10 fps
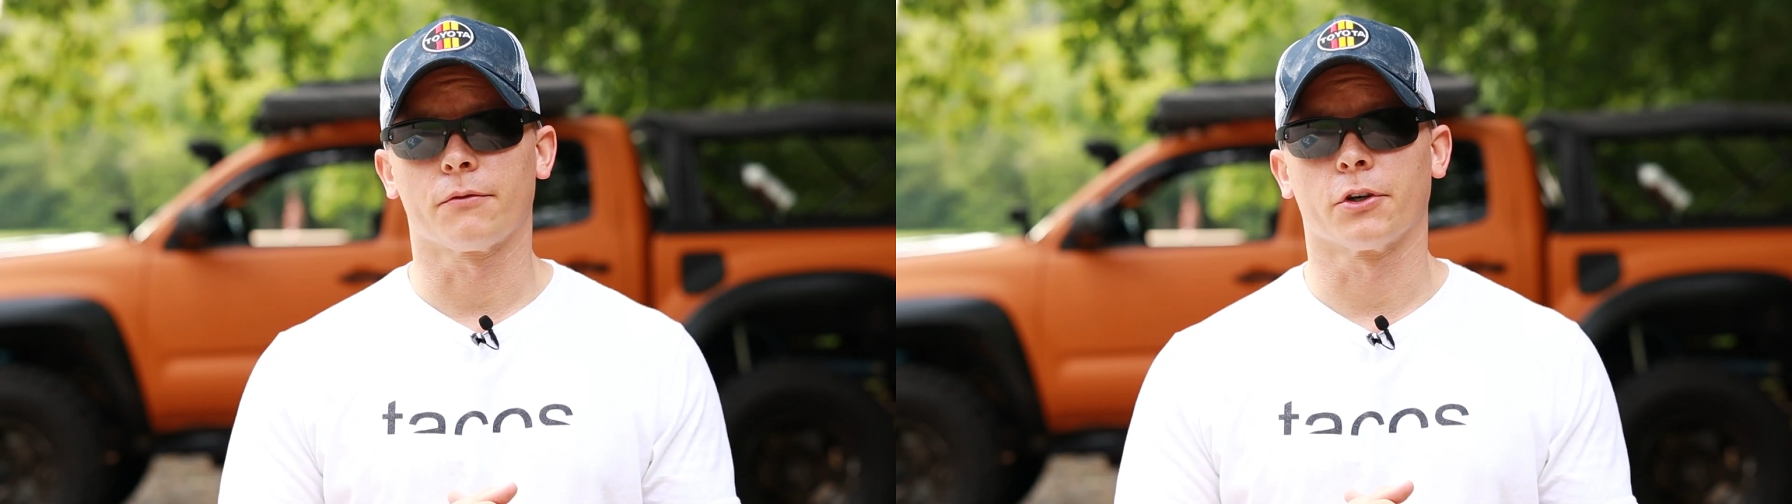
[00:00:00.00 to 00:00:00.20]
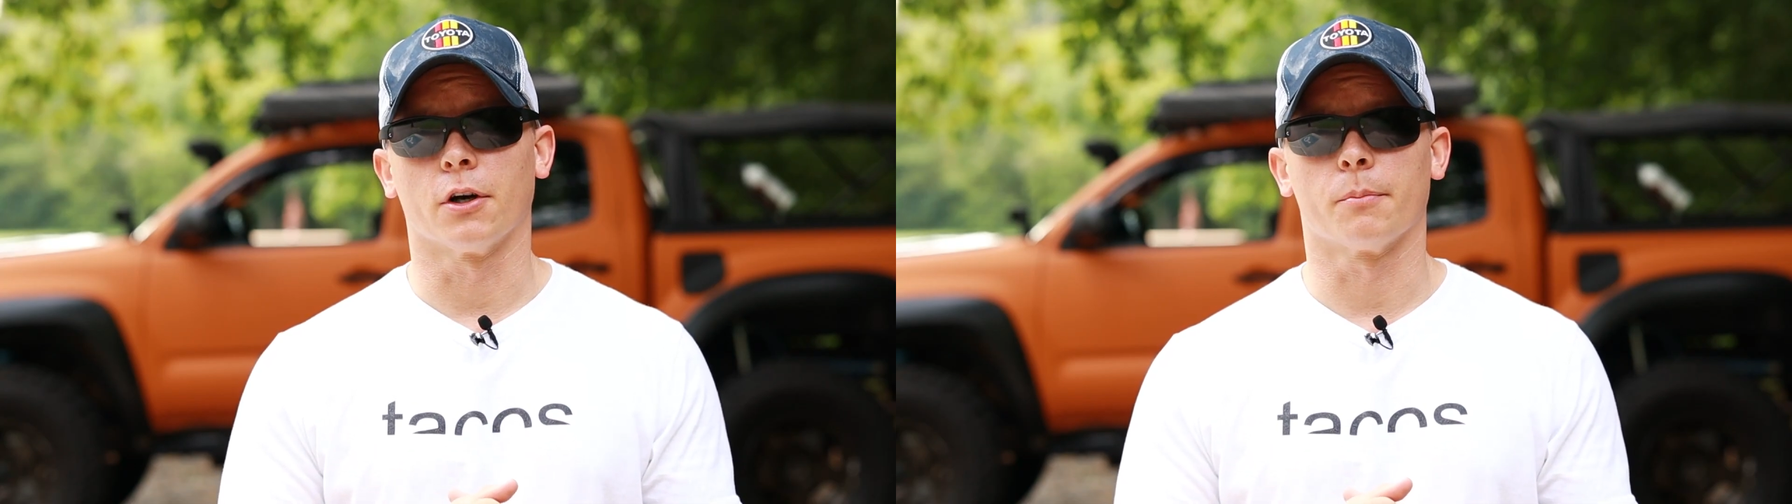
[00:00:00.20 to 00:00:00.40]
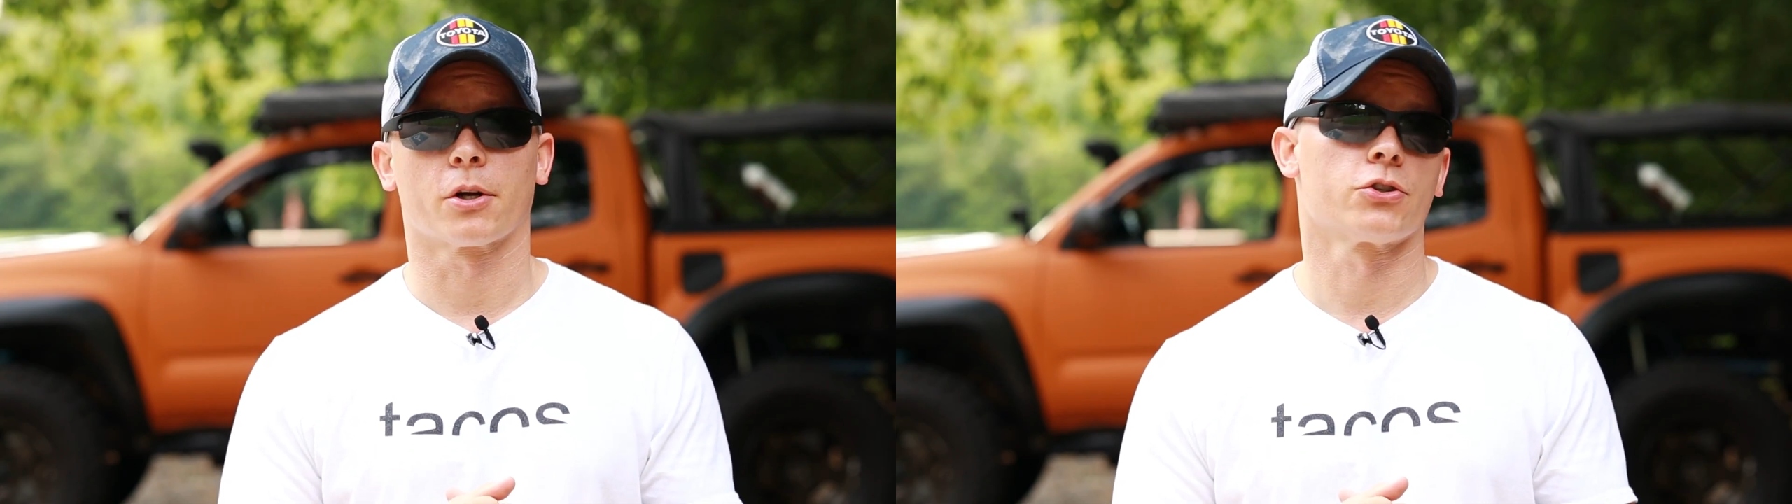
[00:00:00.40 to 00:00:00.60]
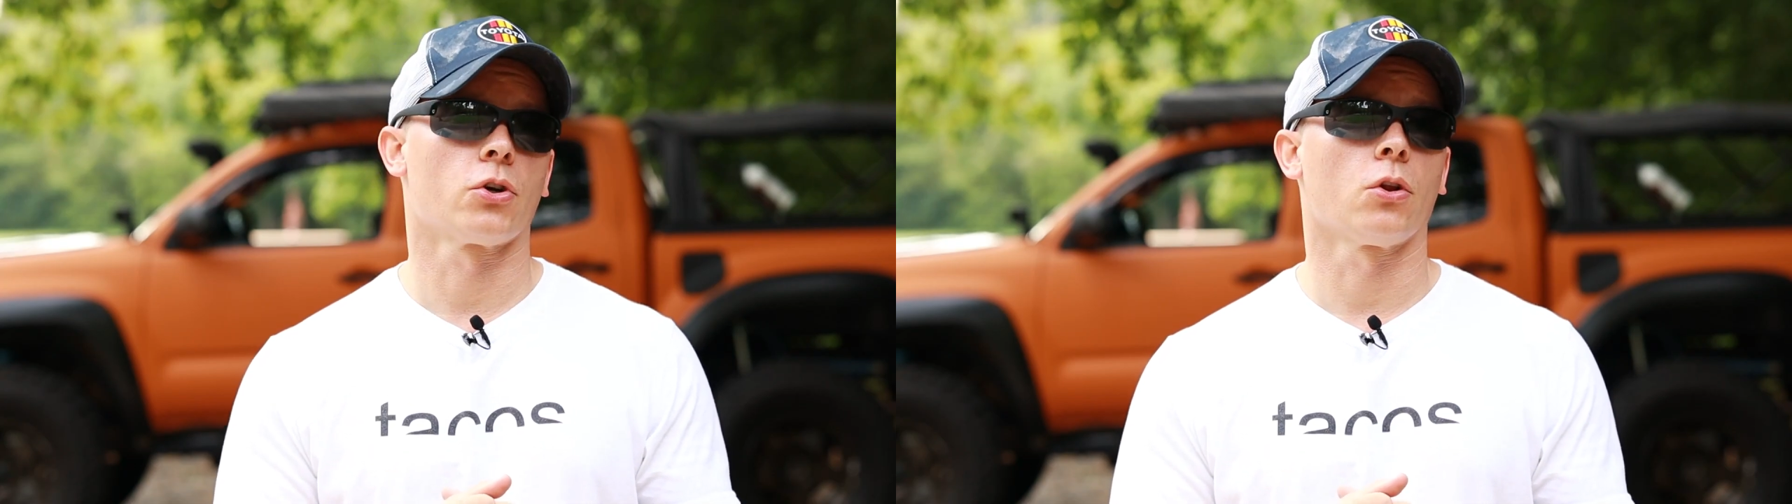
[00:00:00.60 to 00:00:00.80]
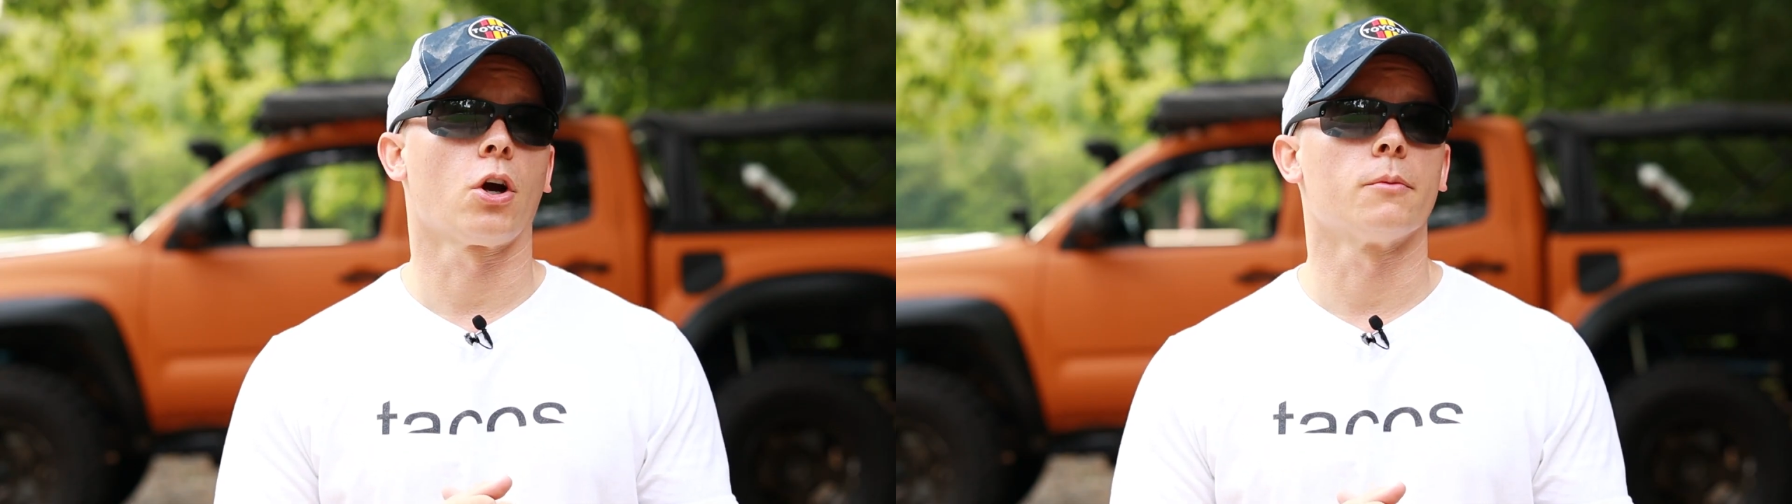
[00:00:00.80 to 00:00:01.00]
for your upper
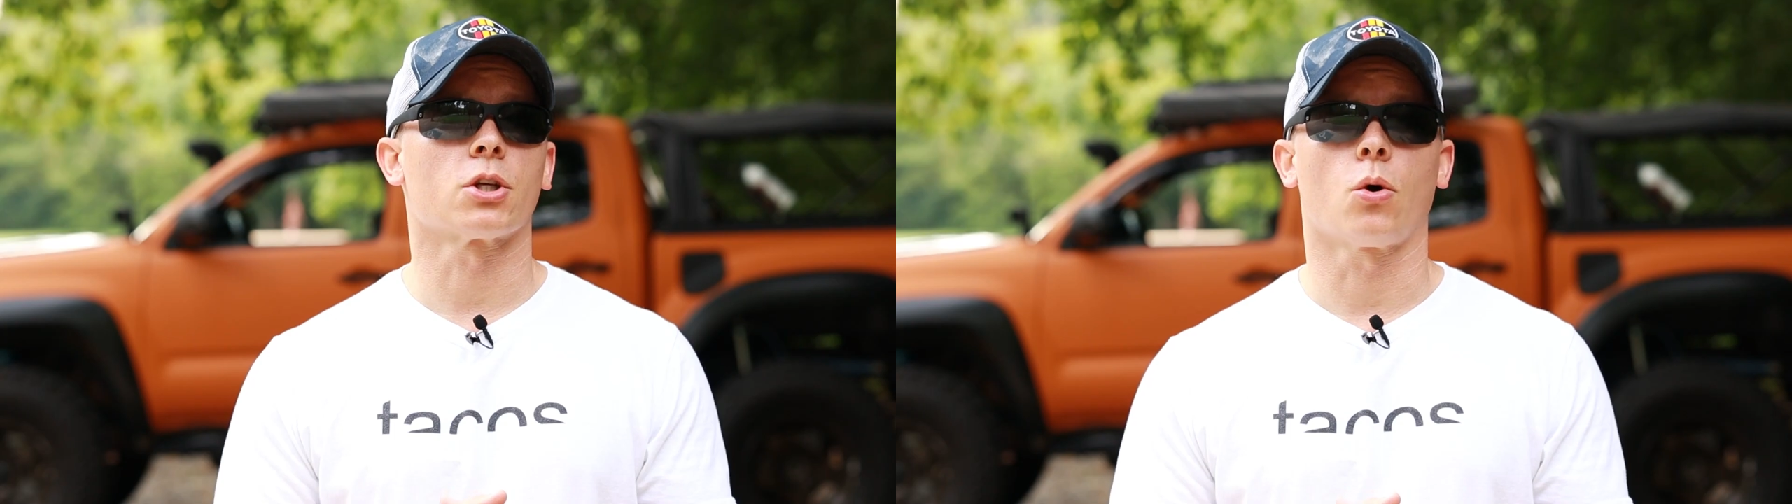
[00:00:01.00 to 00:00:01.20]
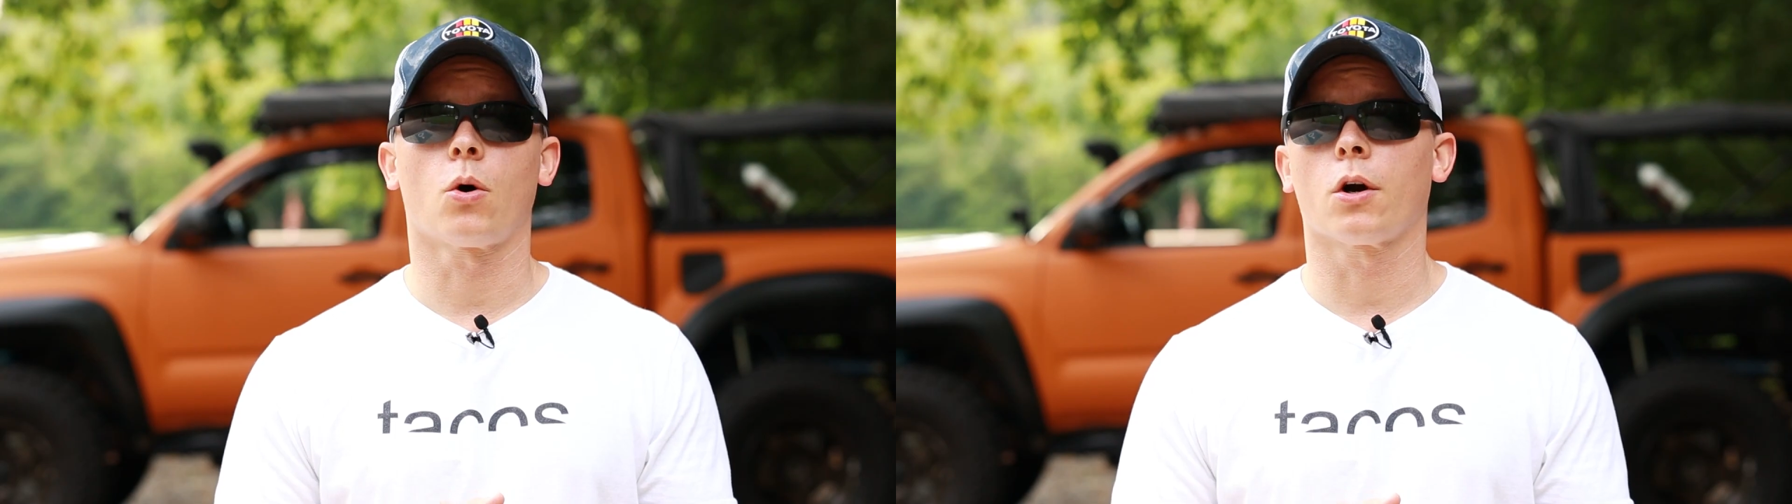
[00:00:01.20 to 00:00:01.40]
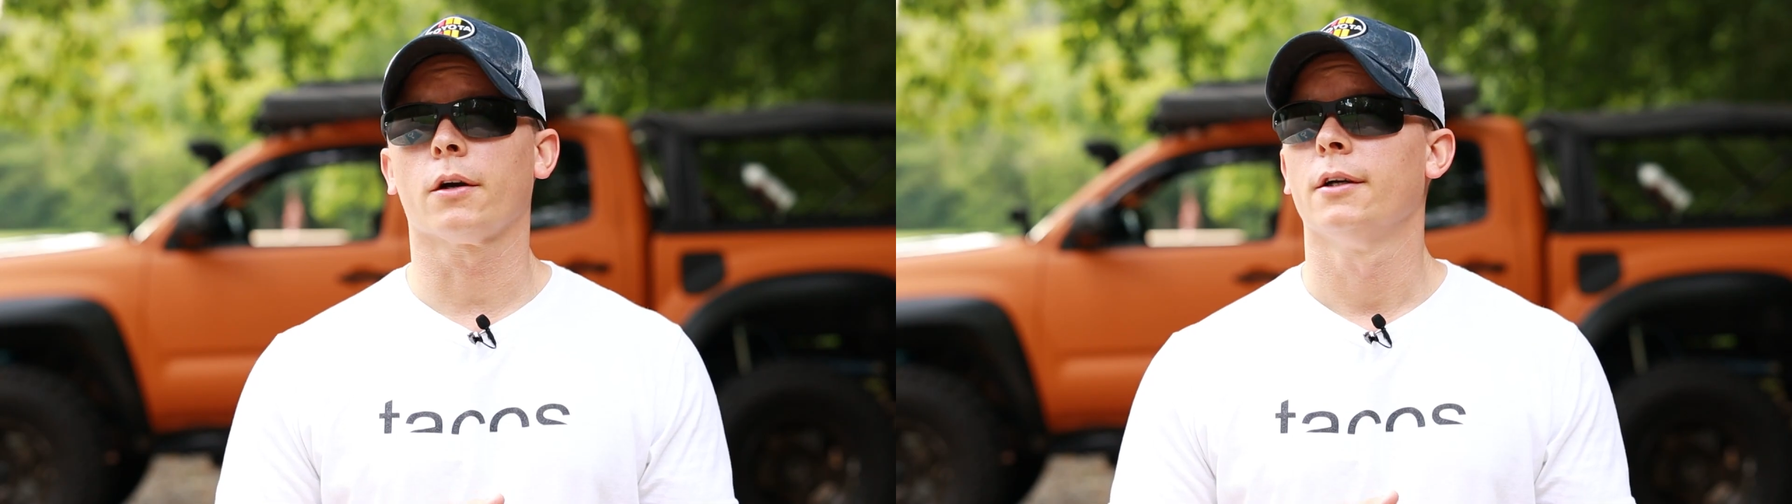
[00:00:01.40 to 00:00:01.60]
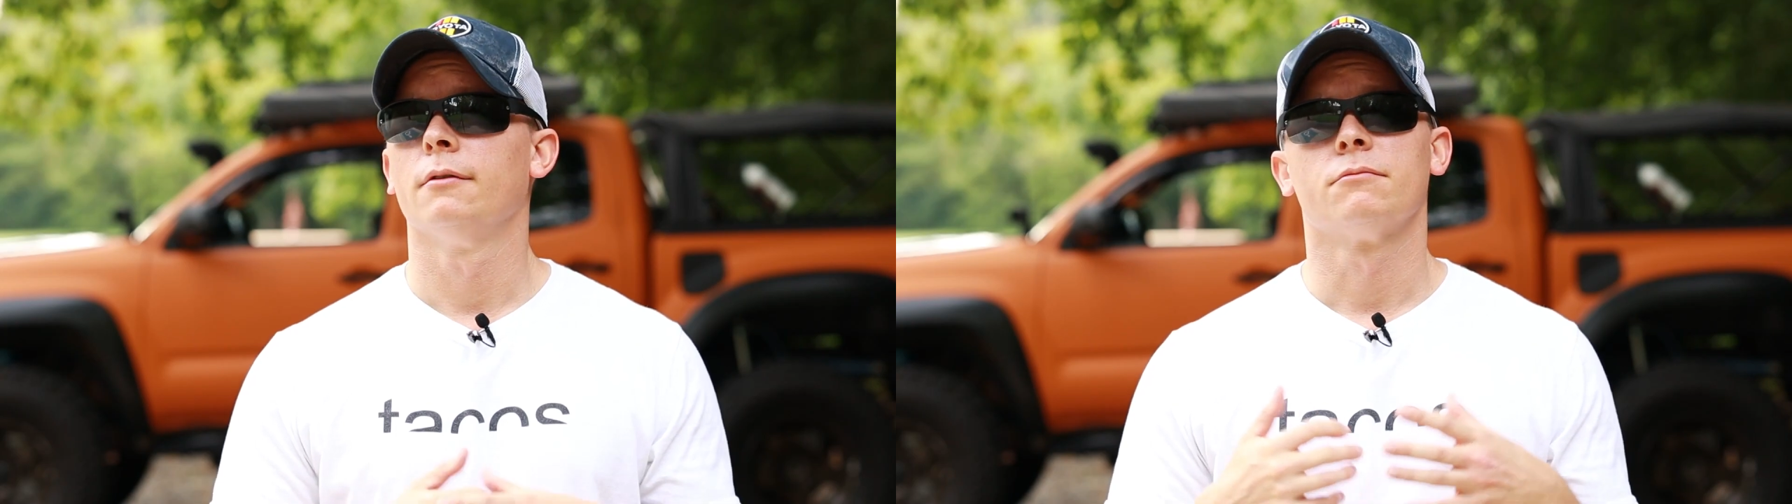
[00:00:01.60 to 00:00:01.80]
control arms or